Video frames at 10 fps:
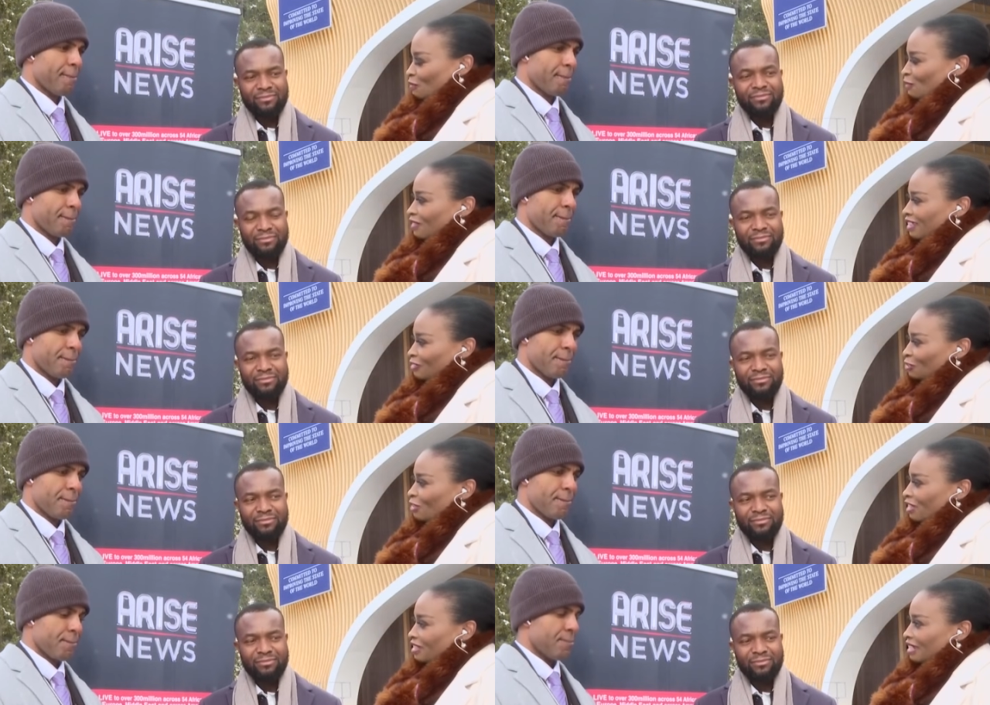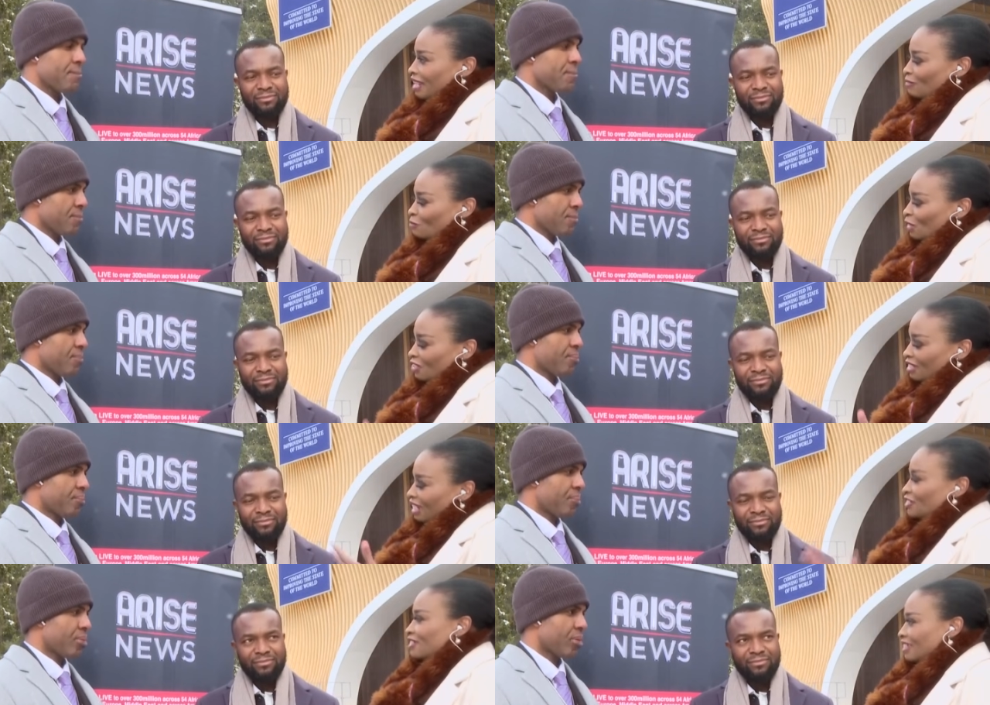Speaker 1: rebuilding trust, and which
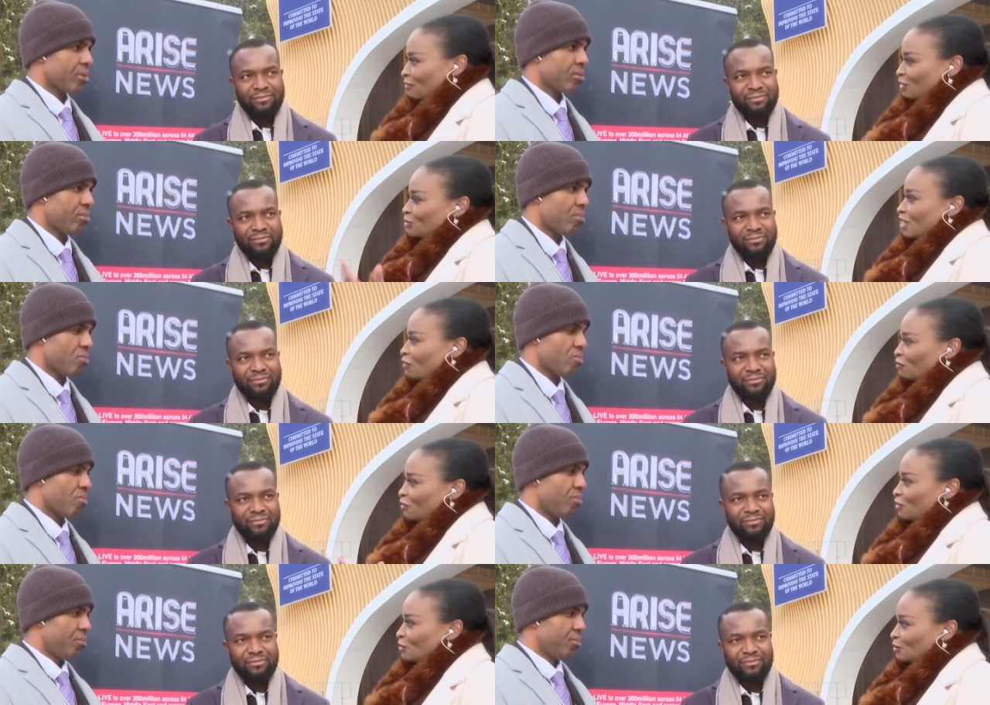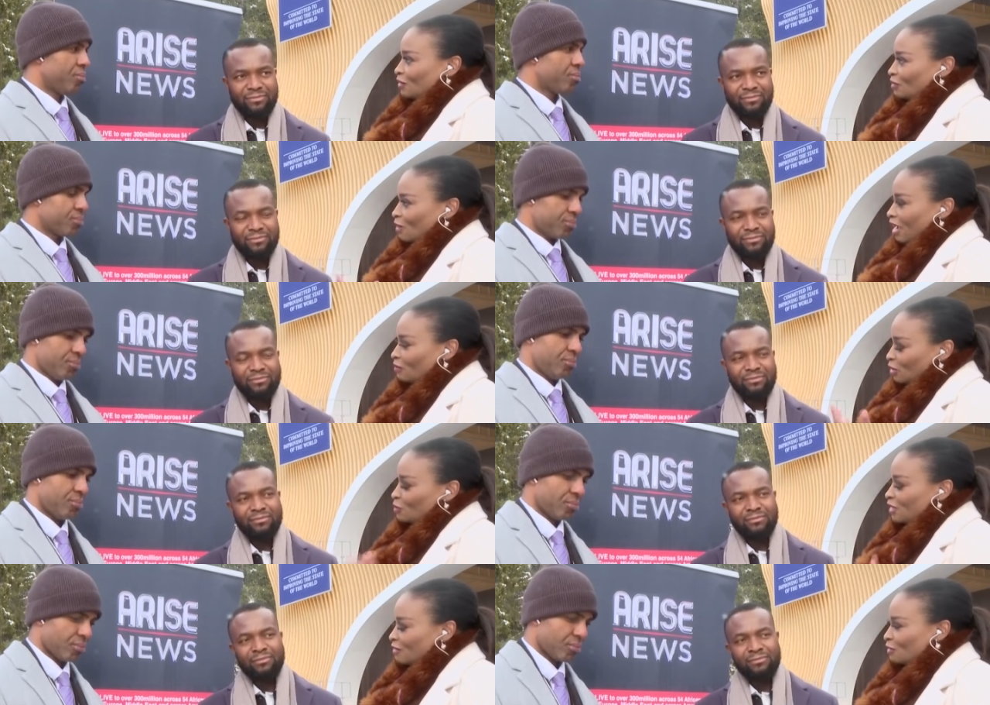sessions have stood out for you and why? Which
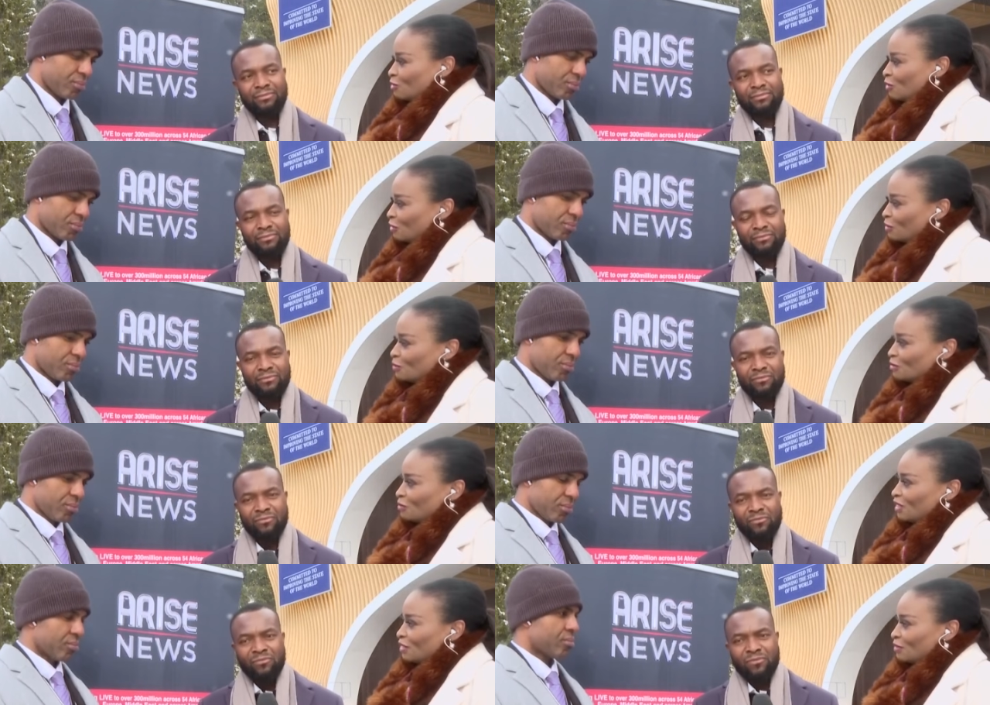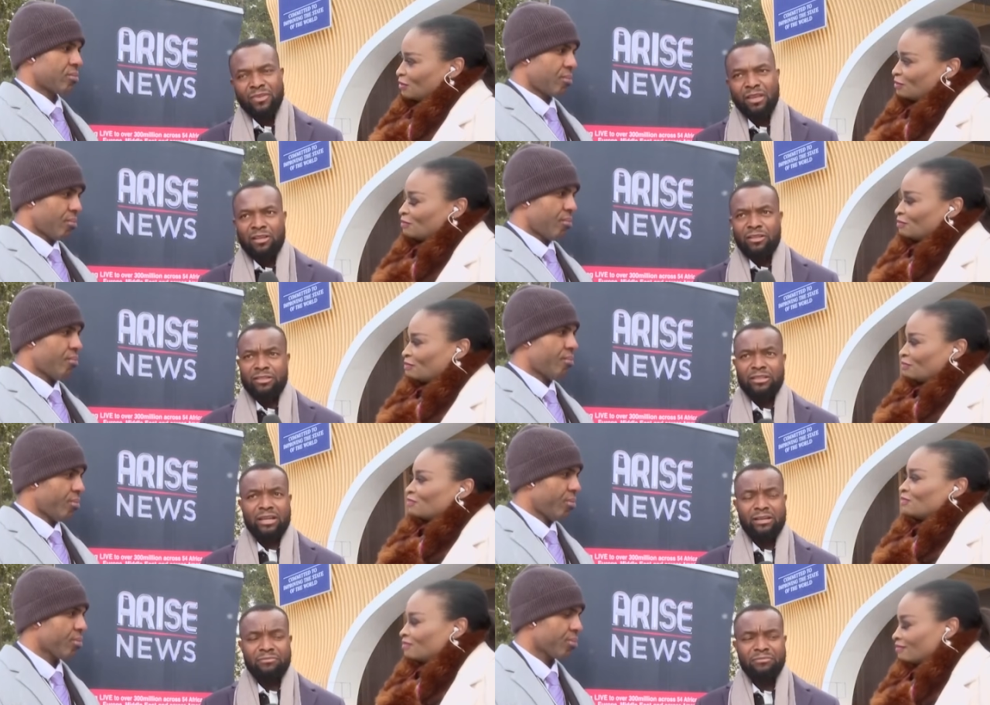ones have struck a chord with you?
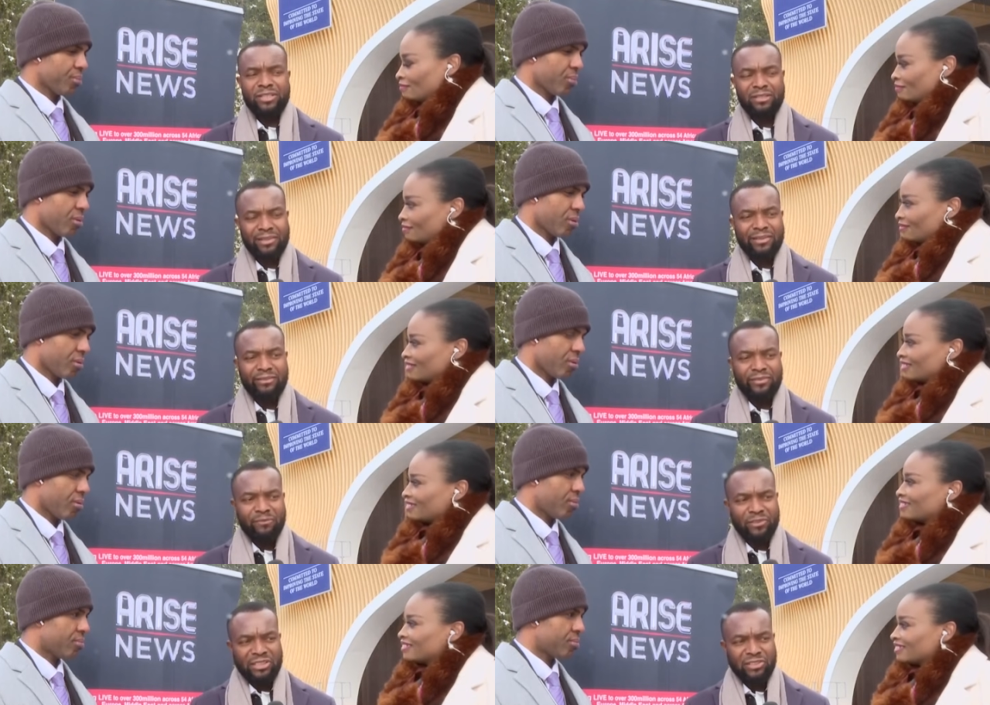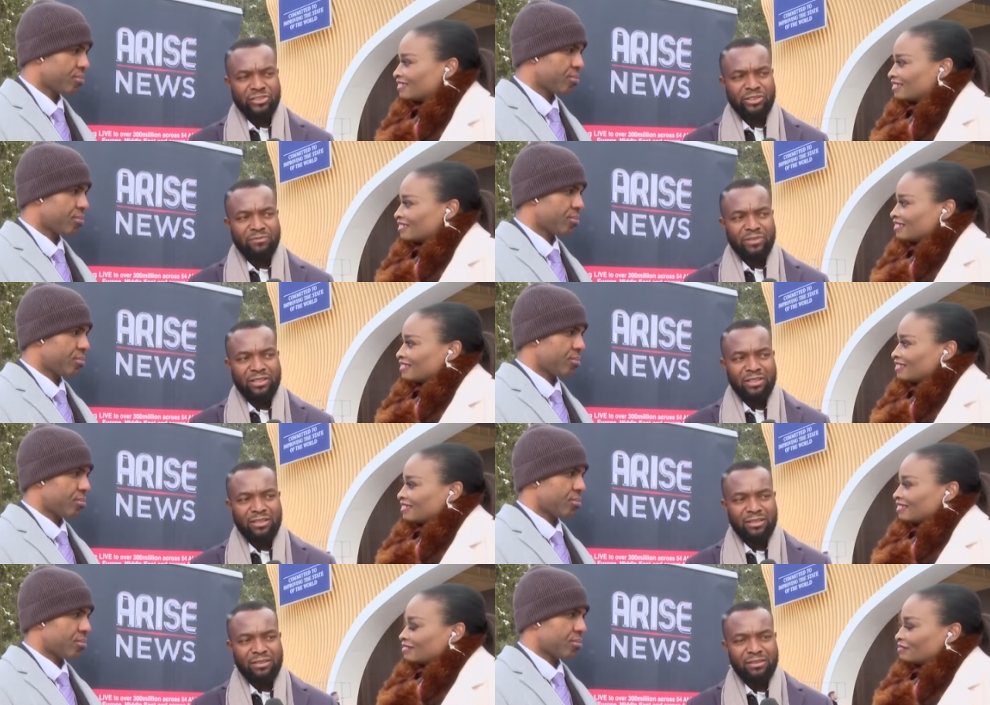
Speaker 2: Um, I think the theme is
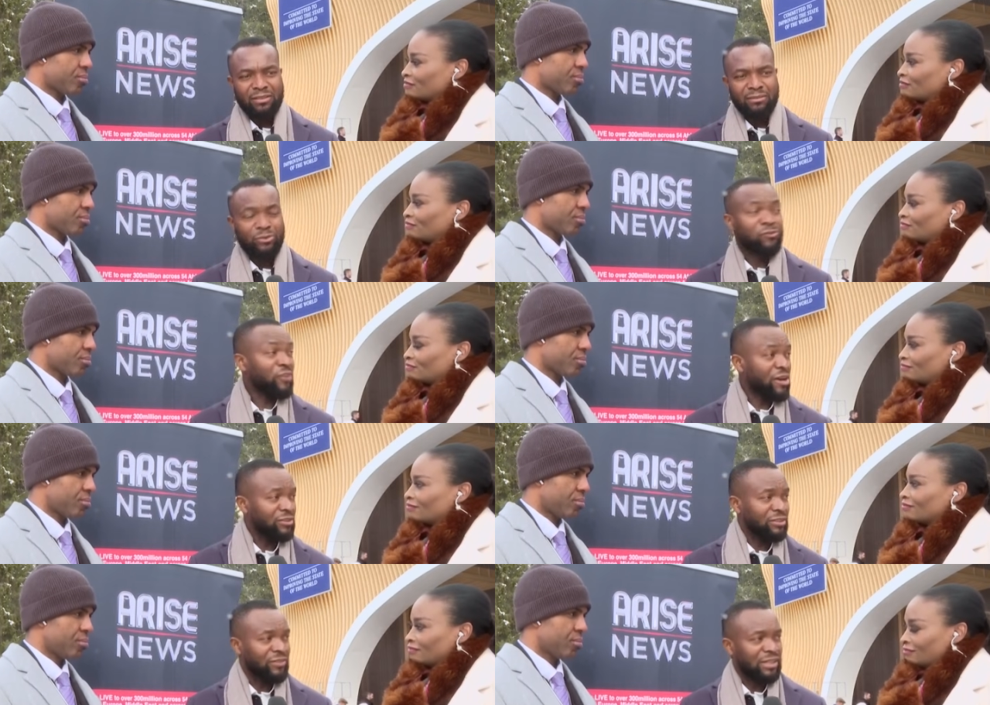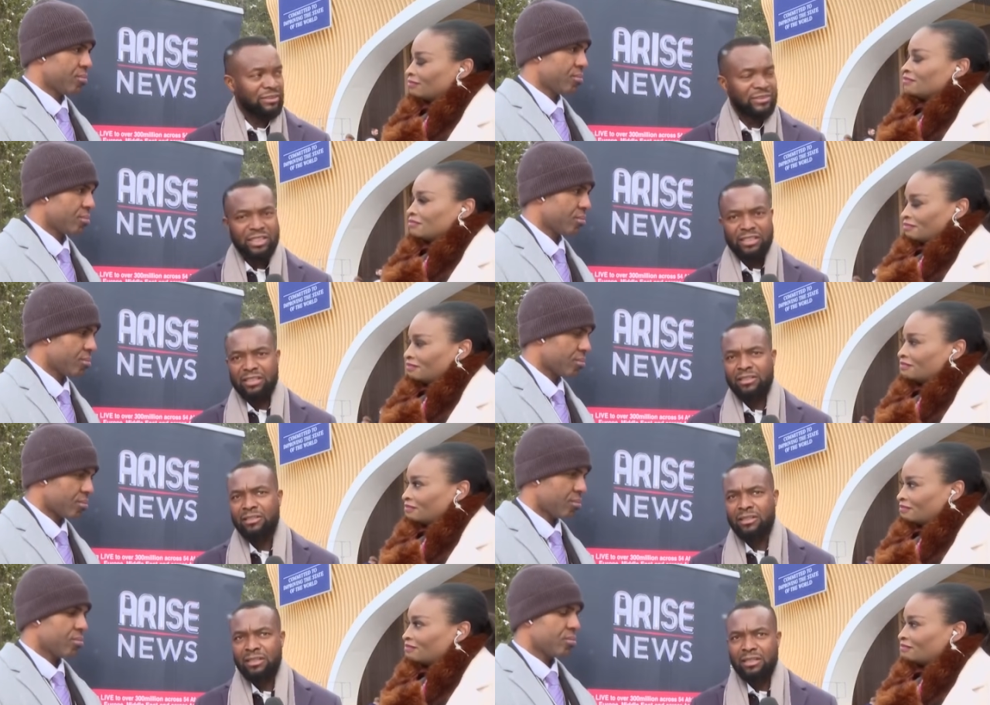extremely profound, if I can say that
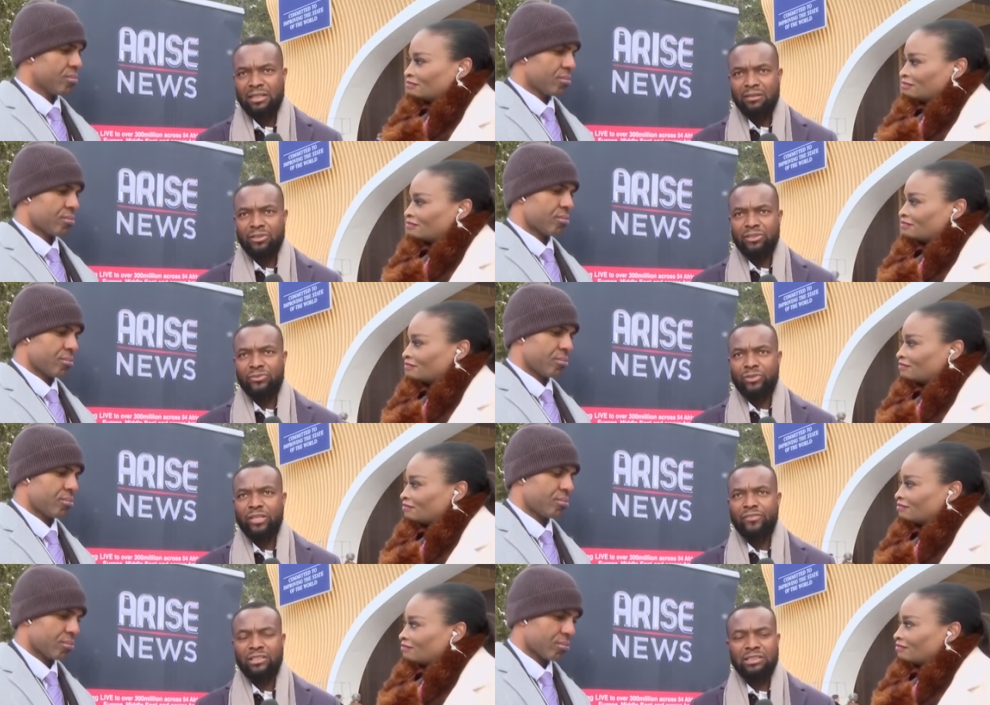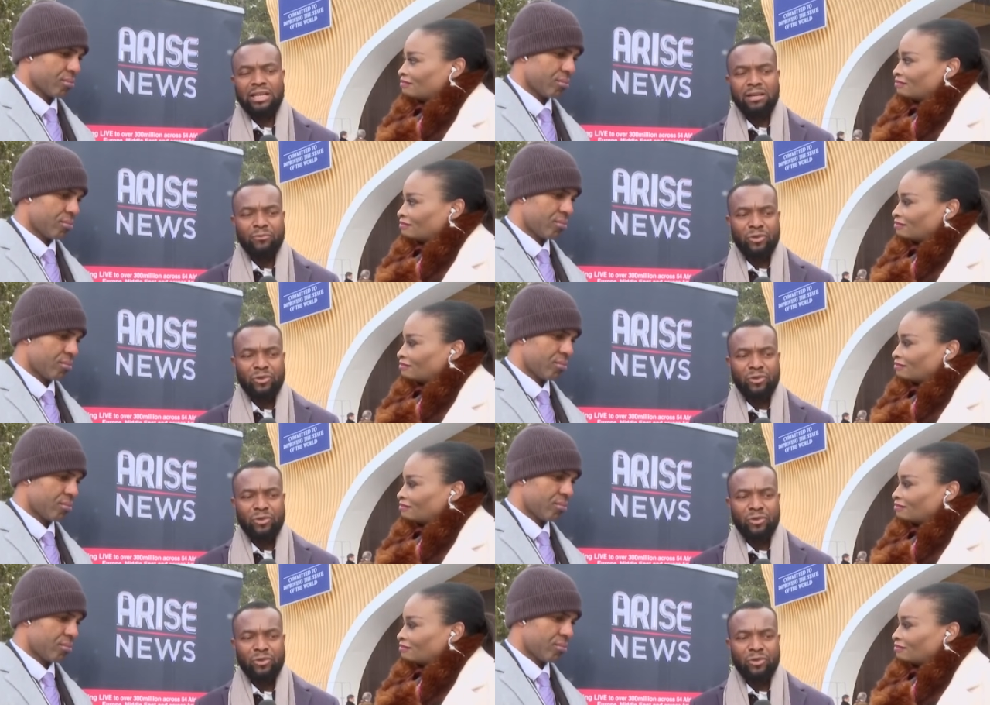uh, because we live at a time